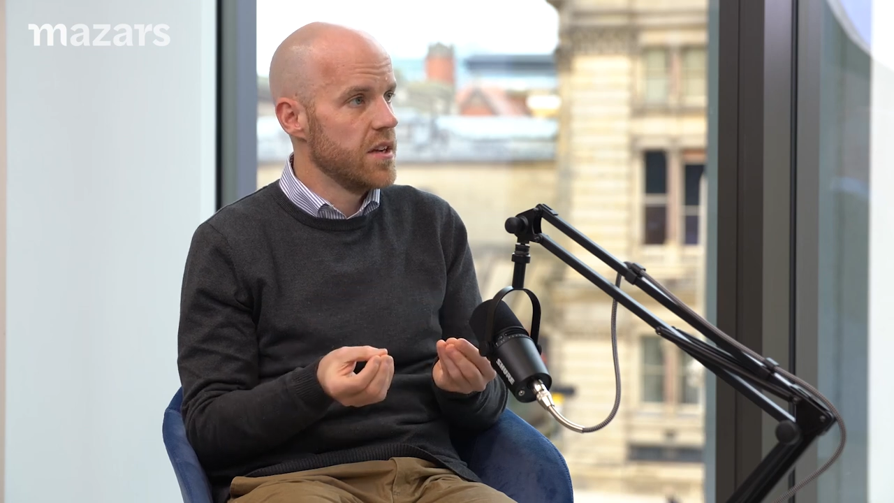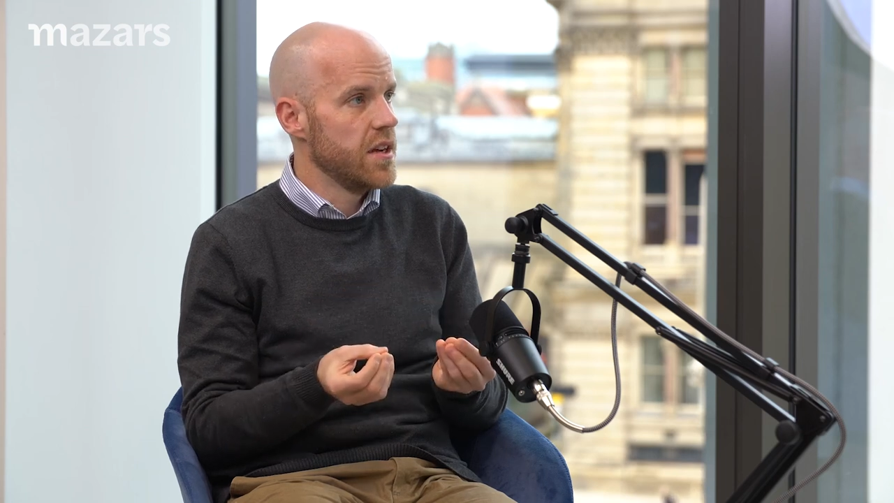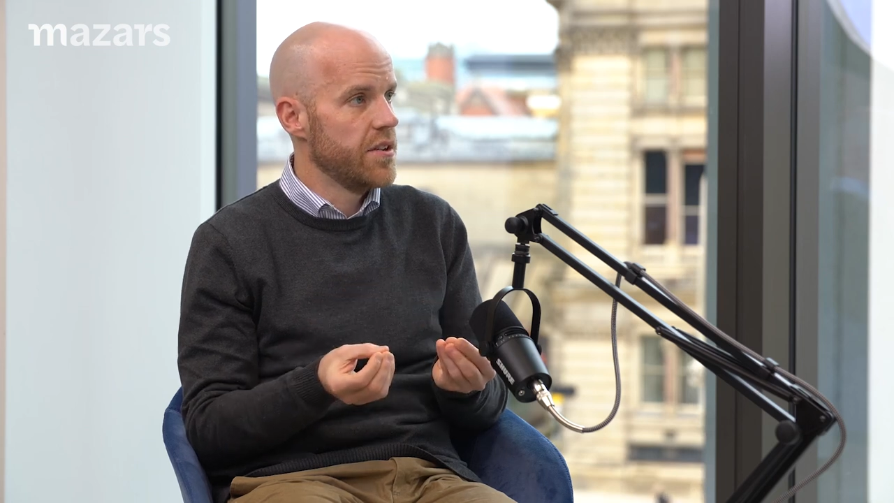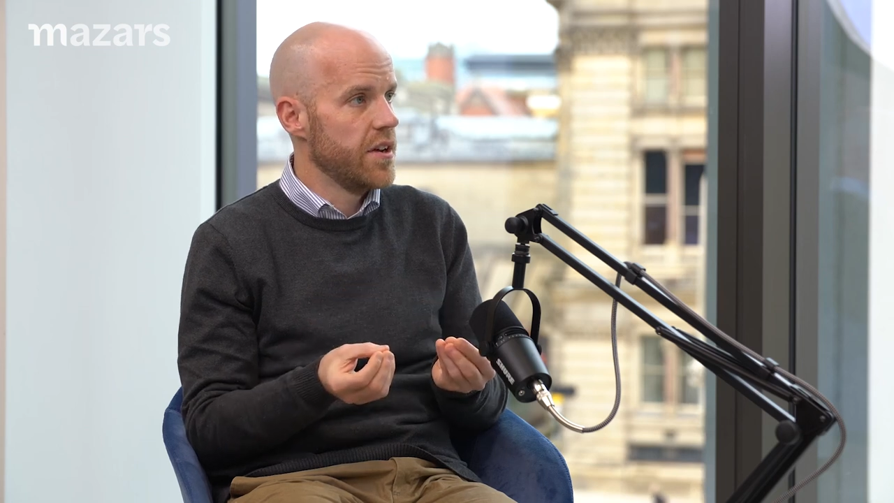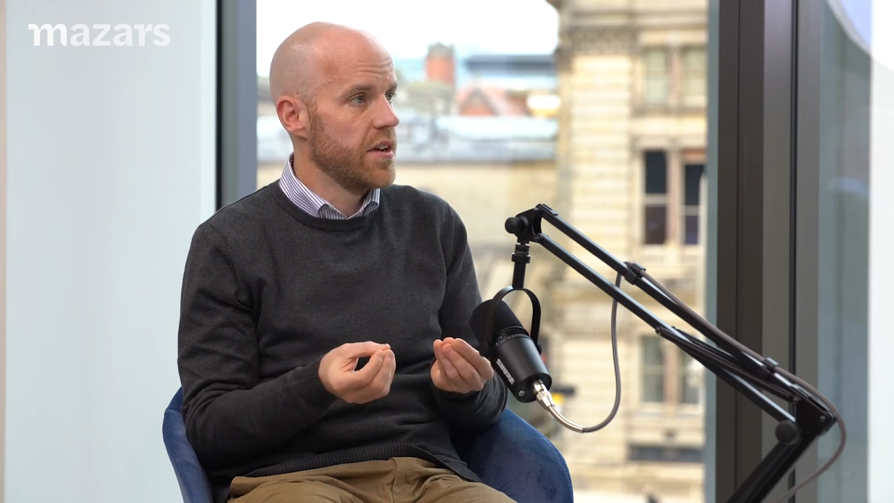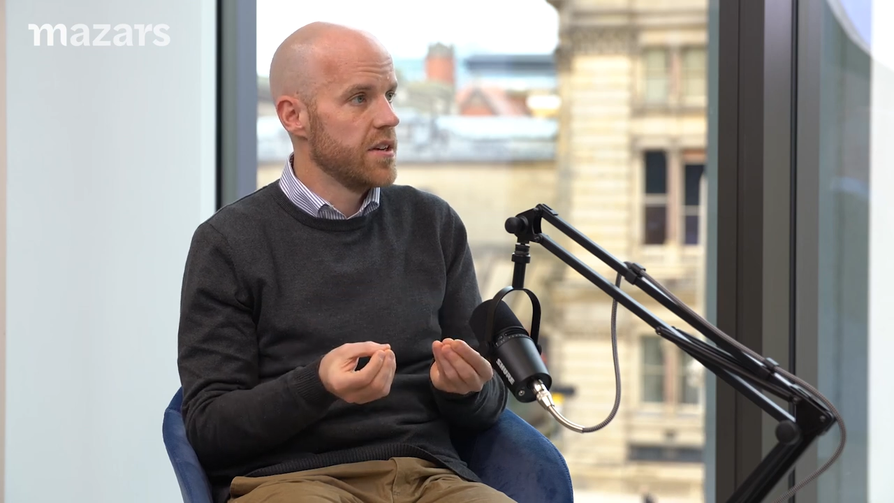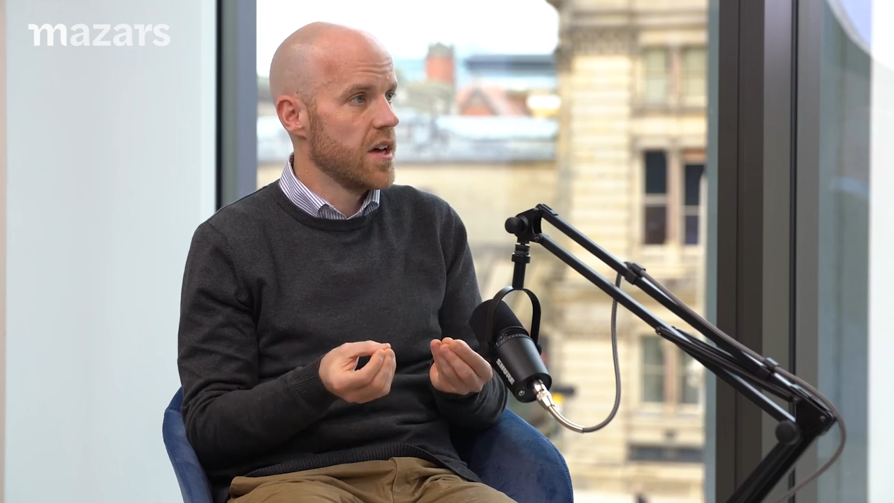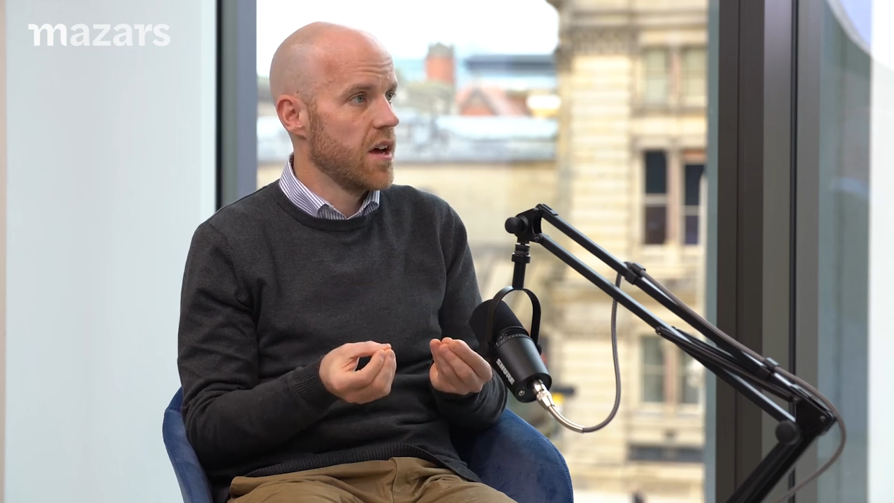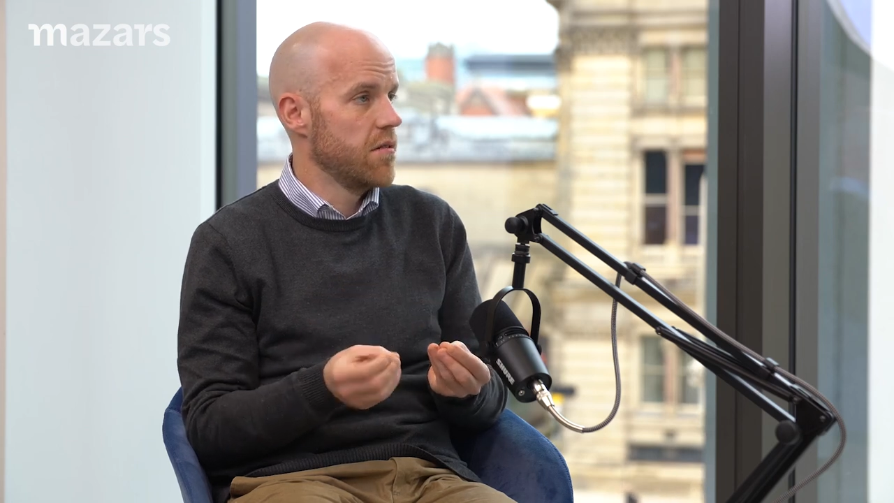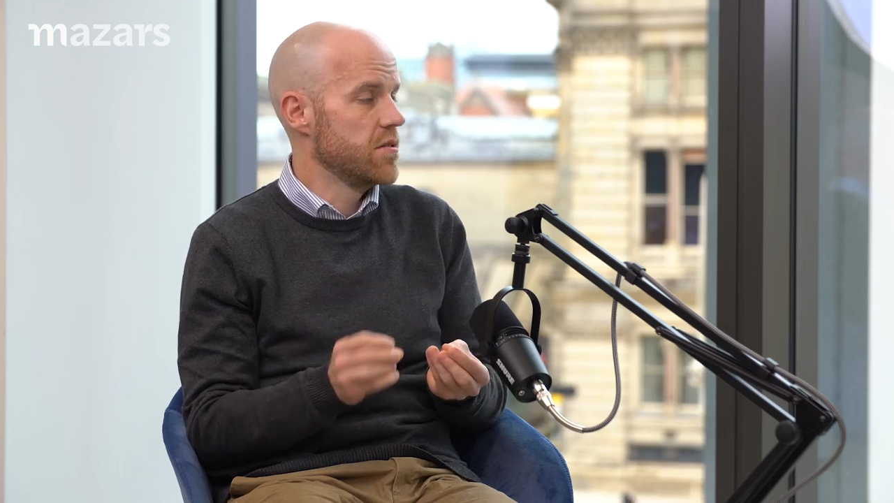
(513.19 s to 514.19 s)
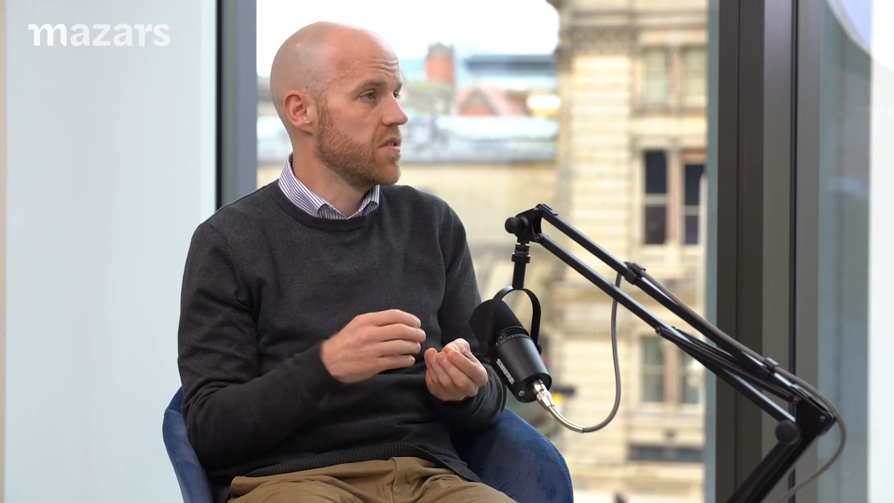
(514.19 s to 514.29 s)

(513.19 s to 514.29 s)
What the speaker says: needed to